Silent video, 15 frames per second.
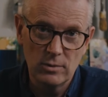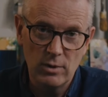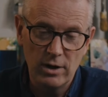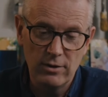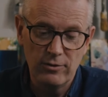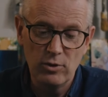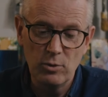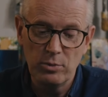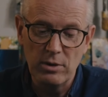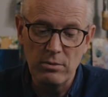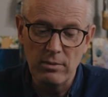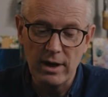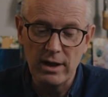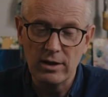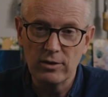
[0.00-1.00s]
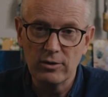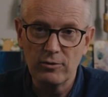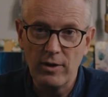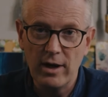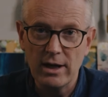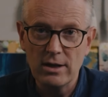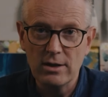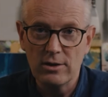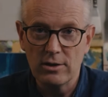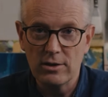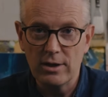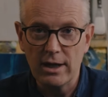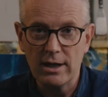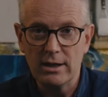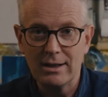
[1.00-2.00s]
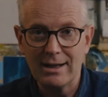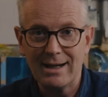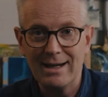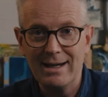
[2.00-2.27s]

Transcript: Quite a few printmakers find that they can